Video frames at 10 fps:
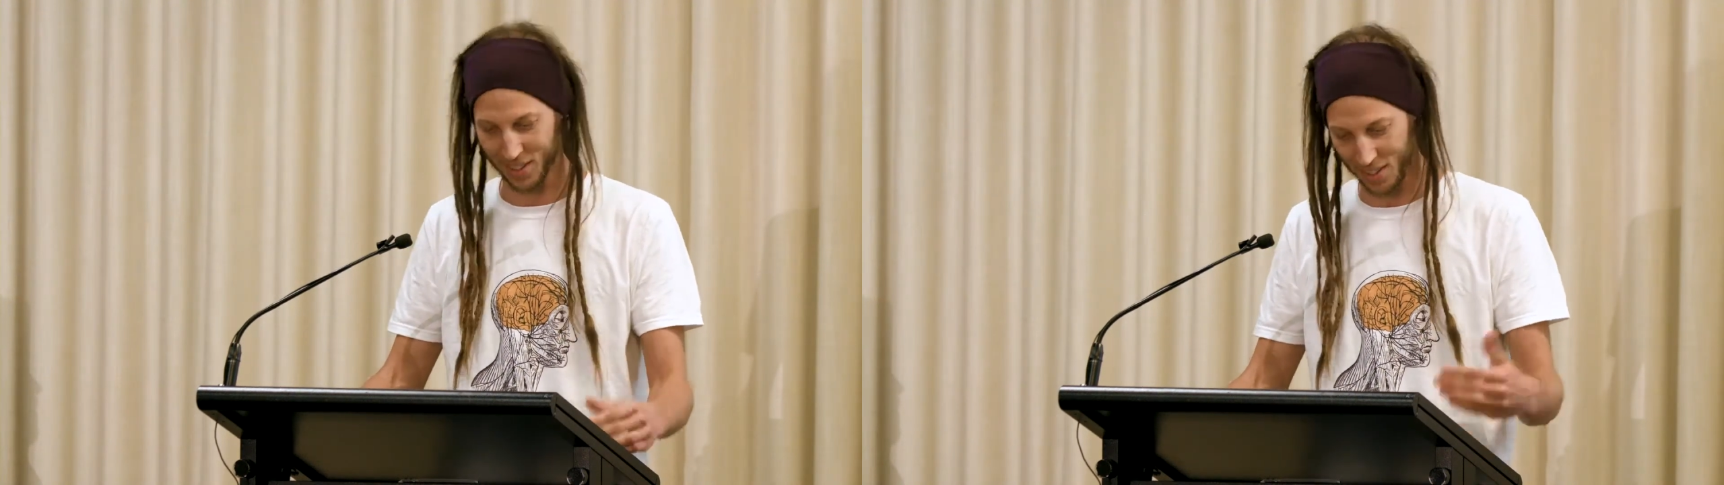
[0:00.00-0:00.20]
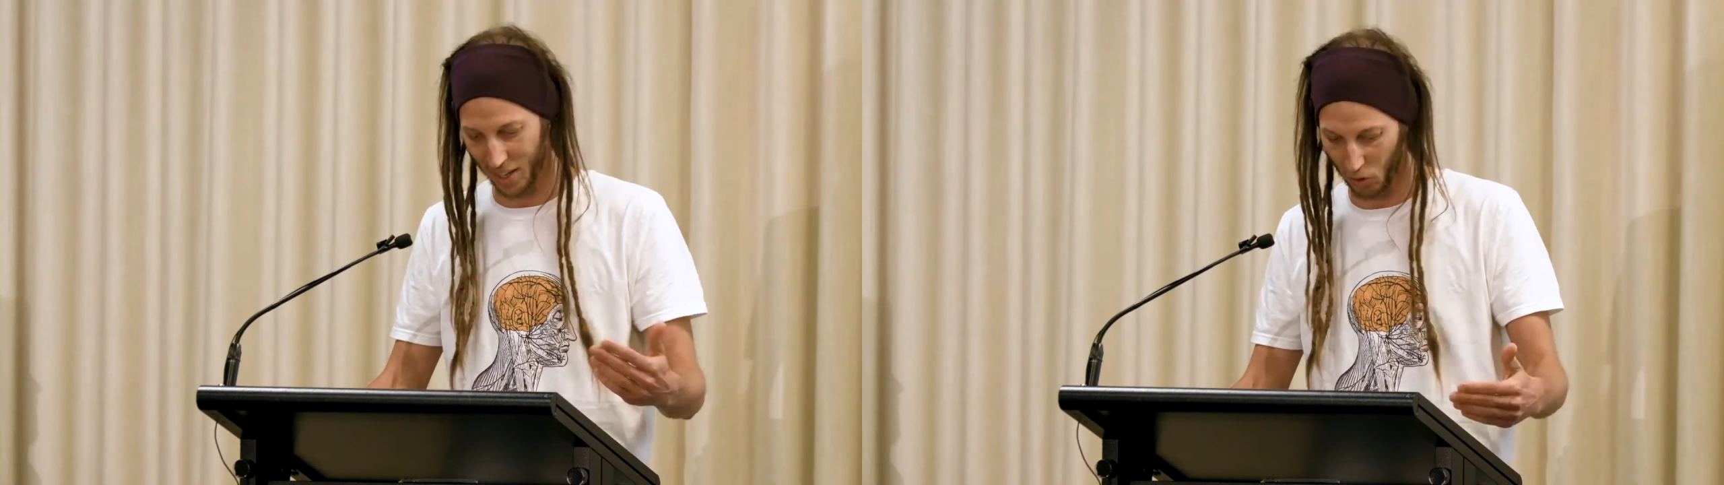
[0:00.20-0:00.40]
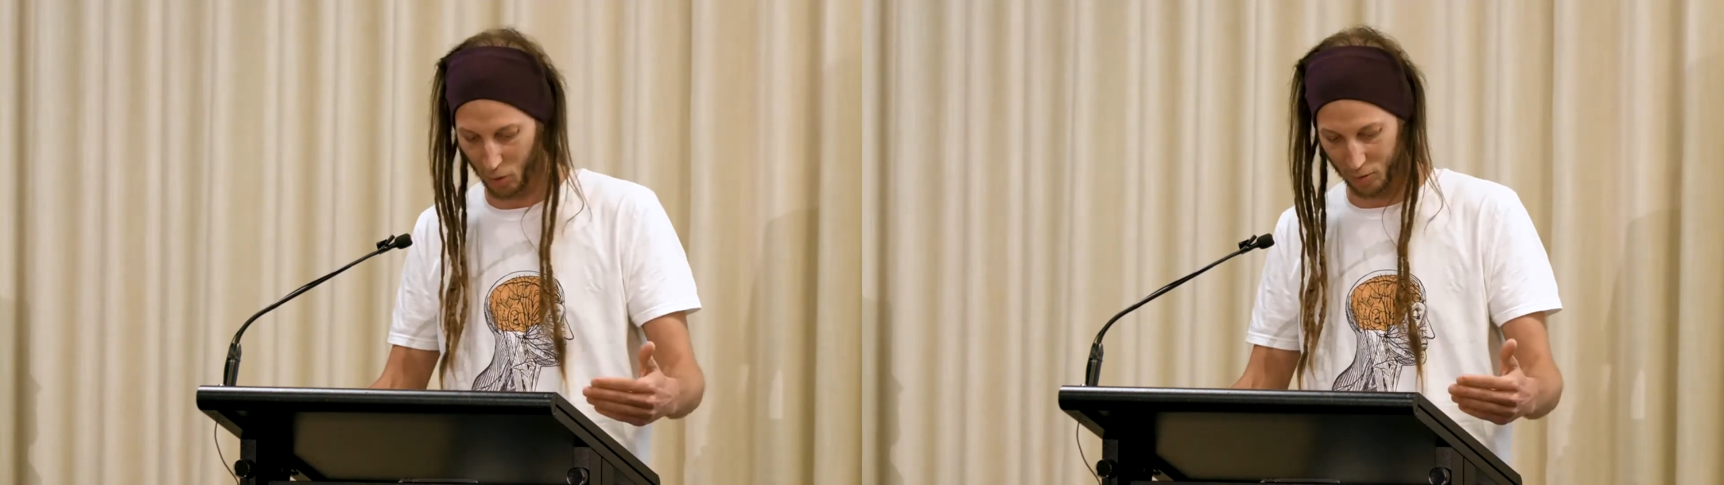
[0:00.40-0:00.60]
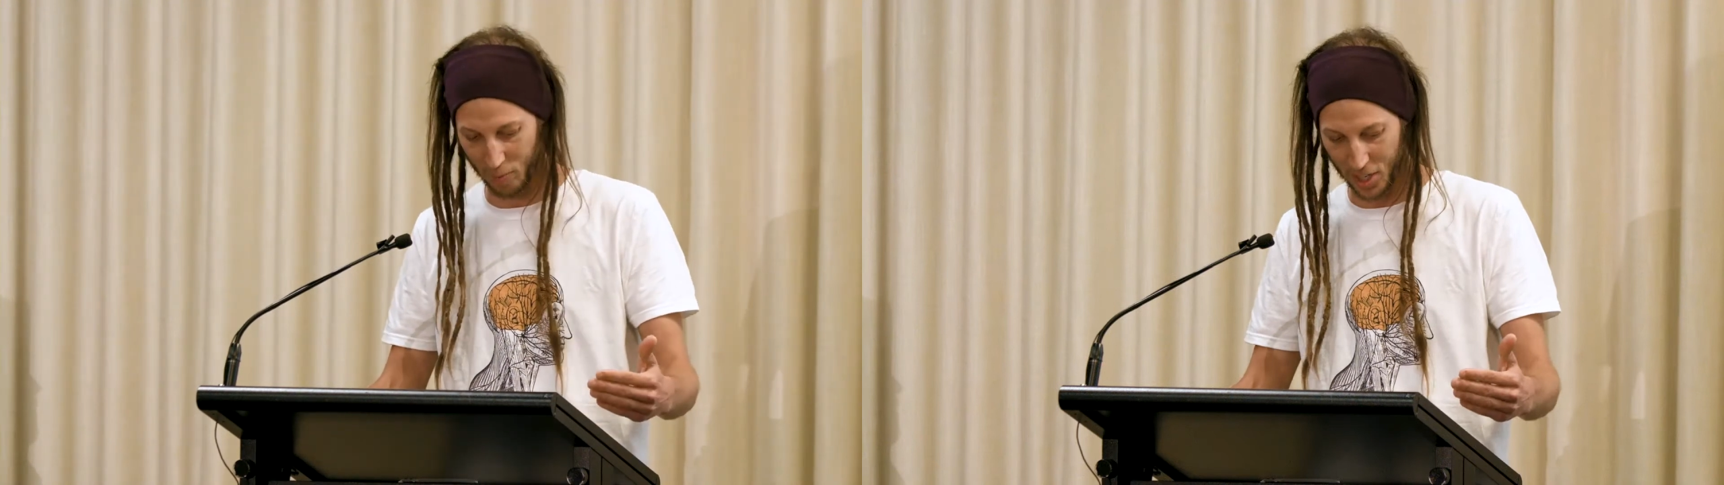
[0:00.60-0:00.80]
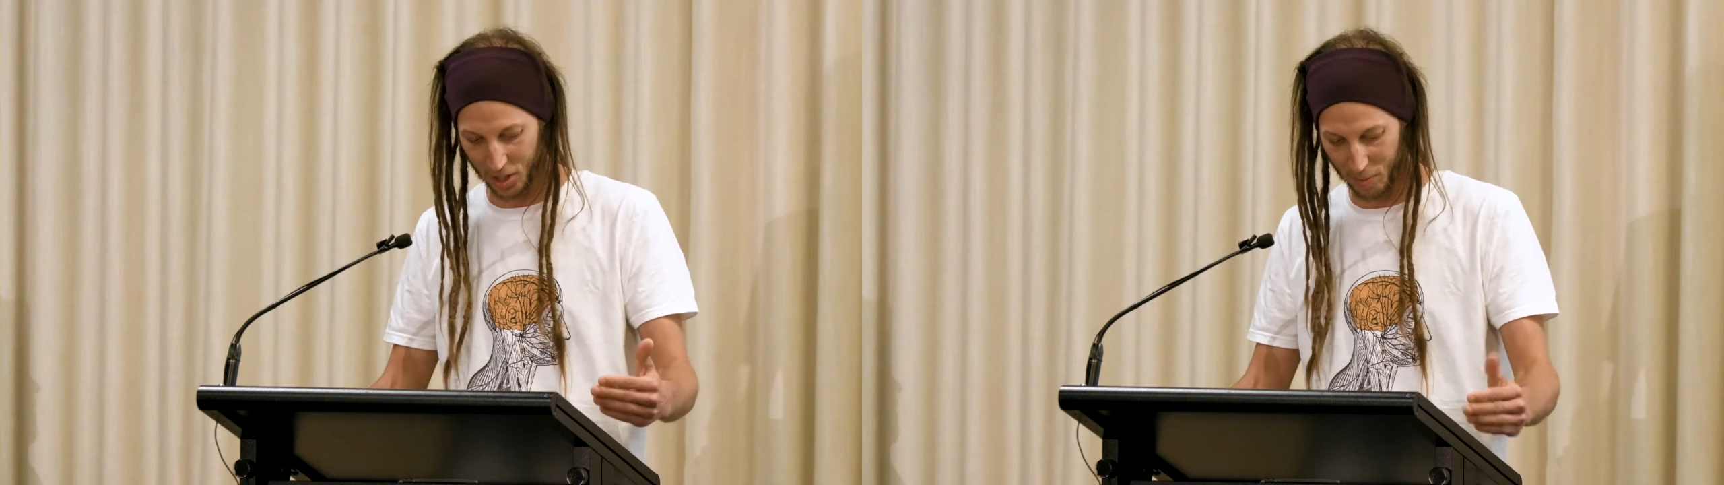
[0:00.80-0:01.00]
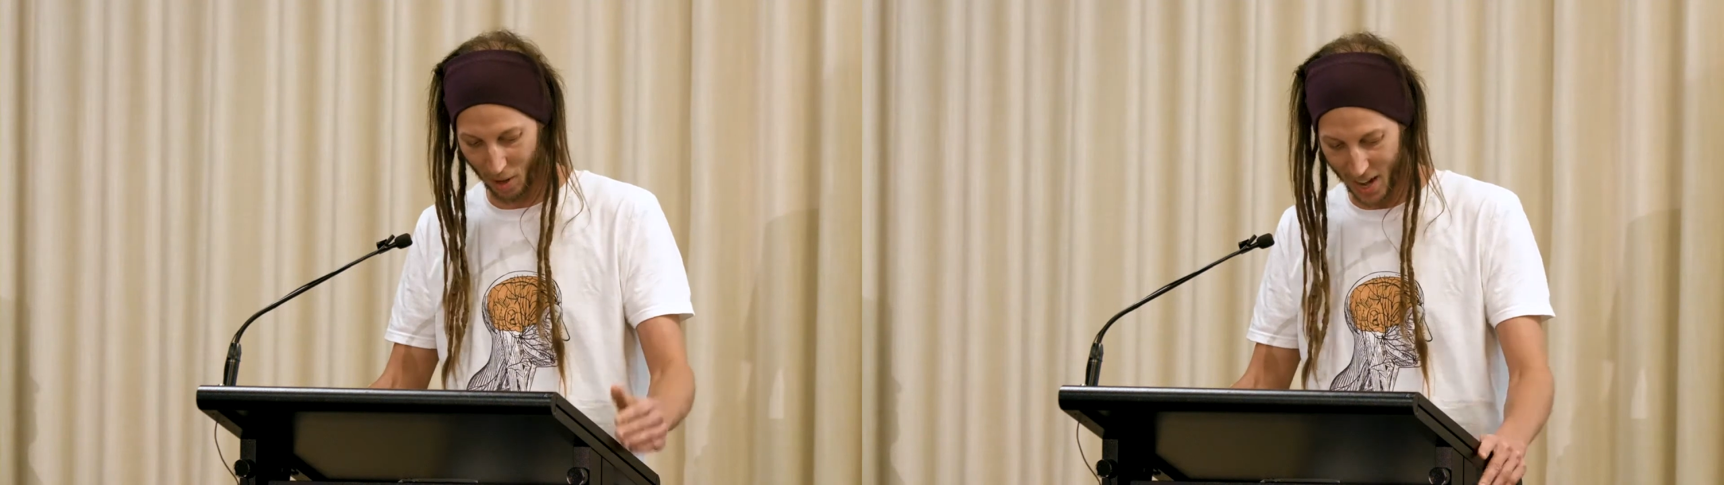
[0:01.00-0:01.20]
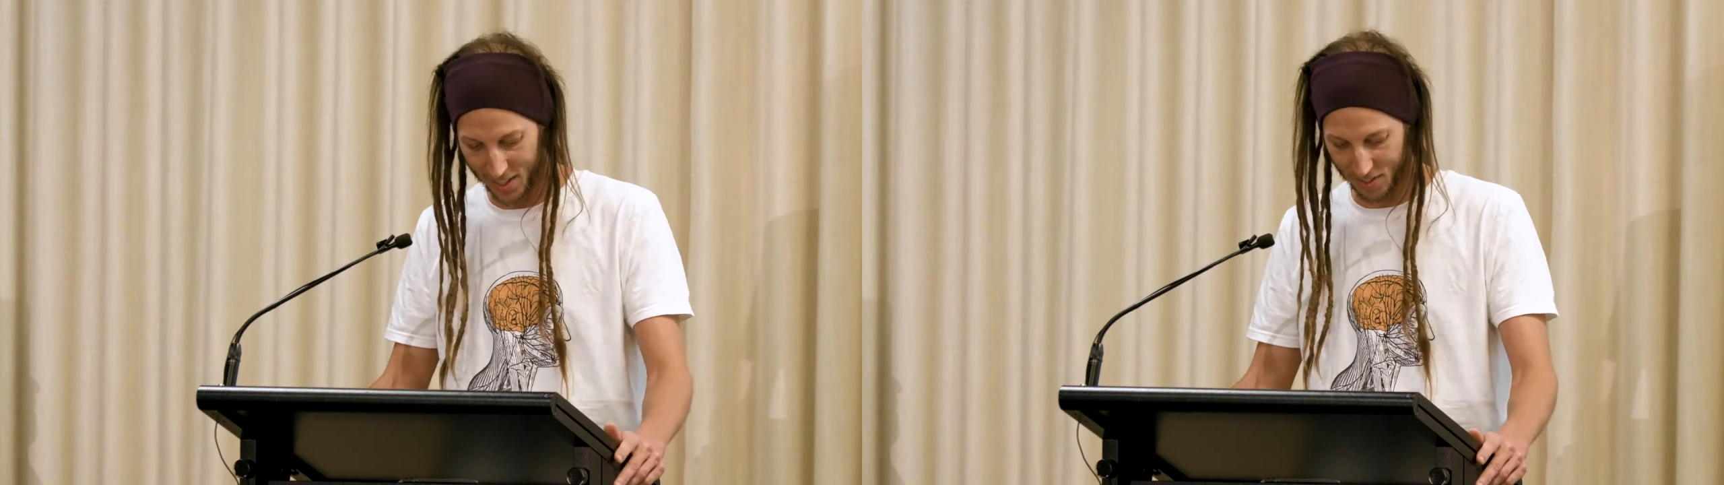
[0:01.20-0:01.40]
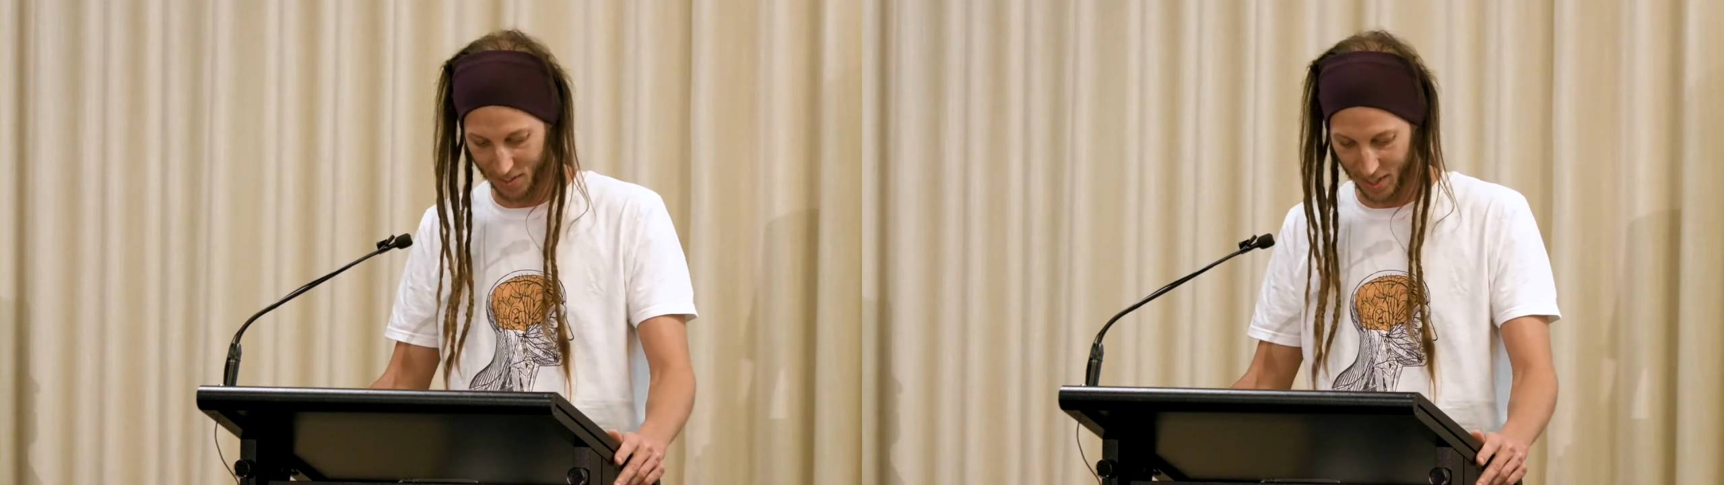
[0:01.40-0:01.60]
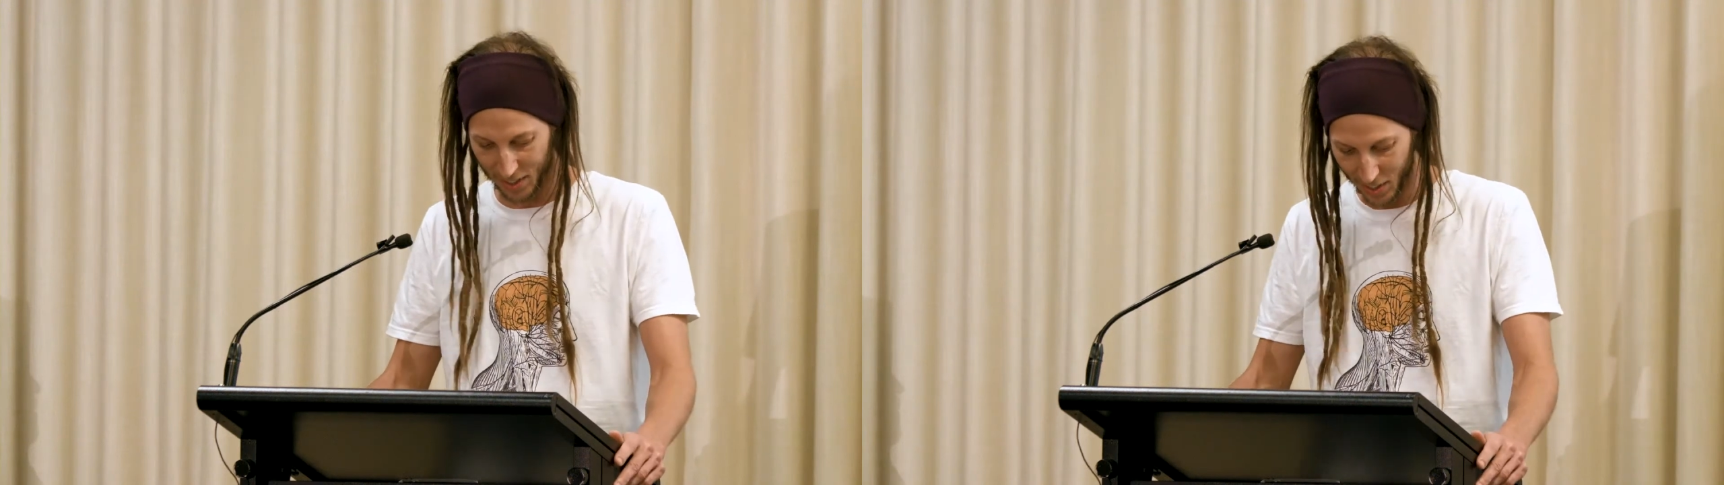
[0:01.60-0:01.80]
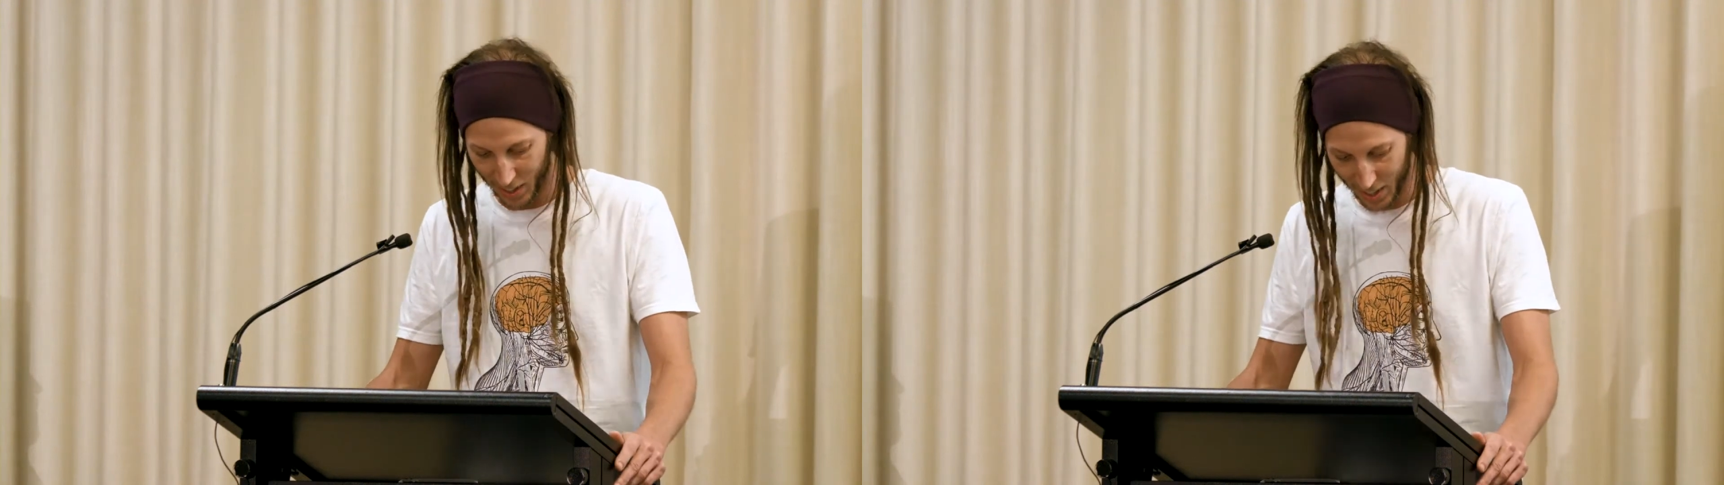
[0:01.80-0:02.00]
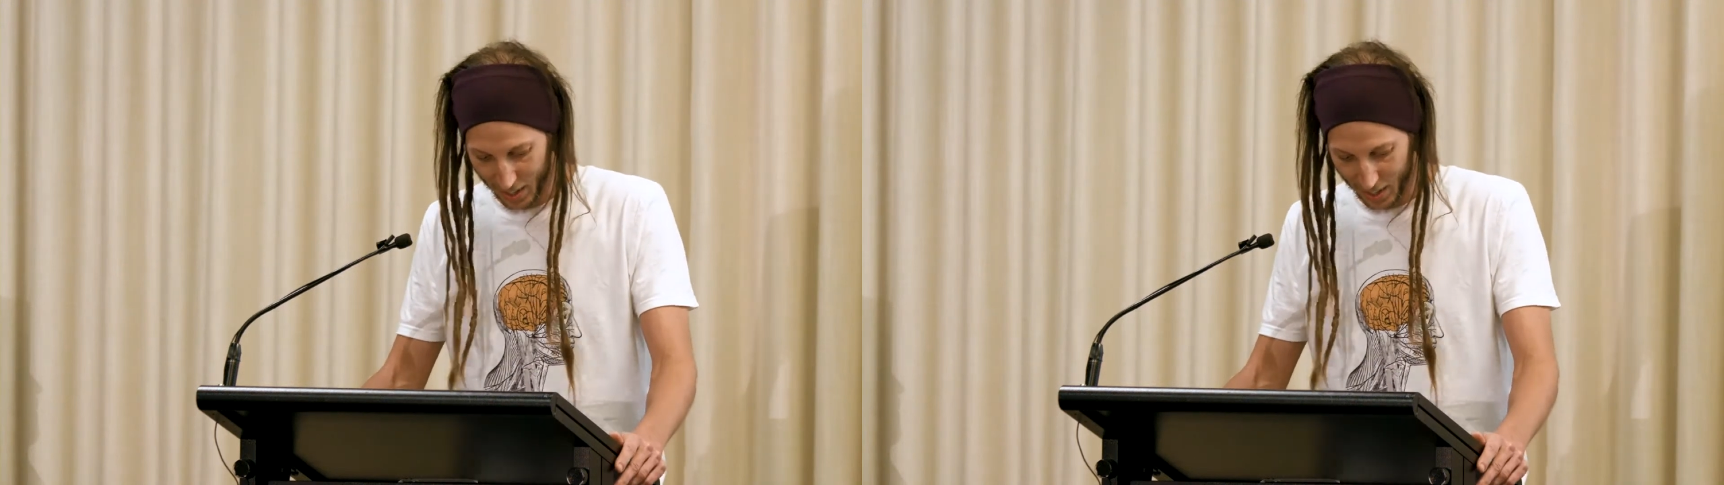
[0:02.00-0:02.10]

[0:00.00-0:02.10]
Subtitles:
It's that confirmation bias thing.